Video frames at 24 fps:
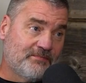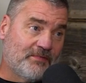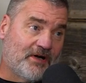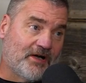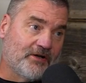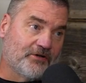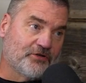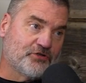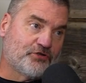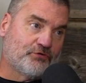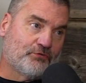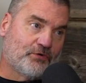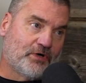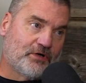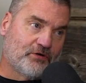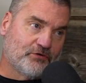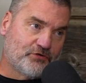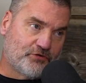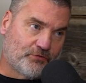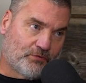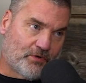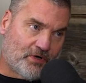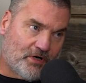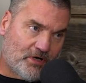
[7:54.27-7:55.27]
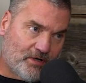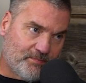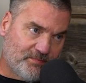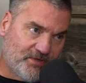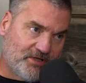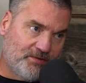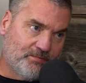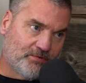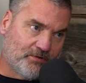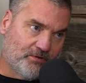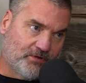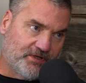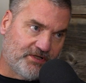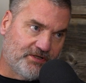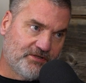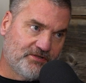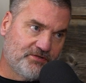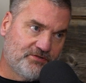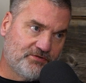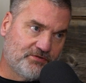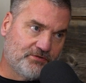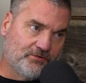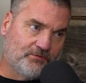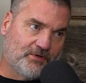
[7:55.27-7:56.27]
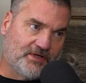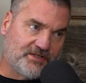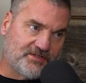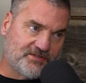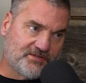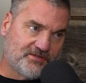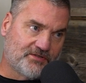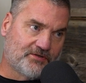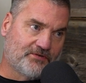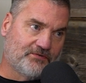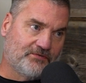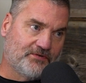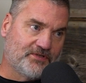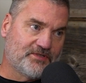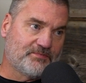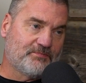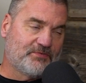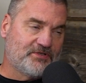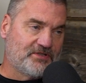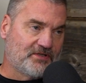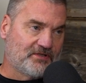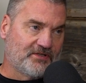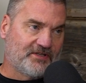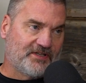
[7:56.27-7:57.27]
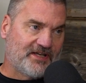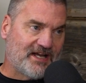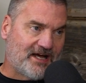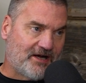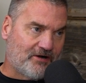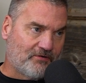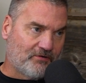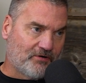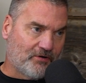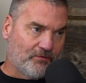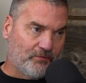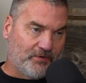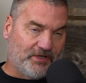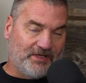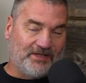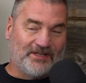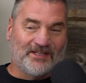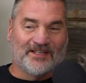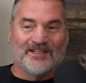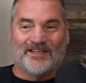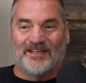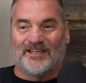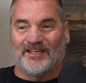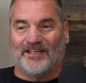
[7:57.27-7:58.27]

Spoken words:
model, draw people into a service, particularly an hour a week.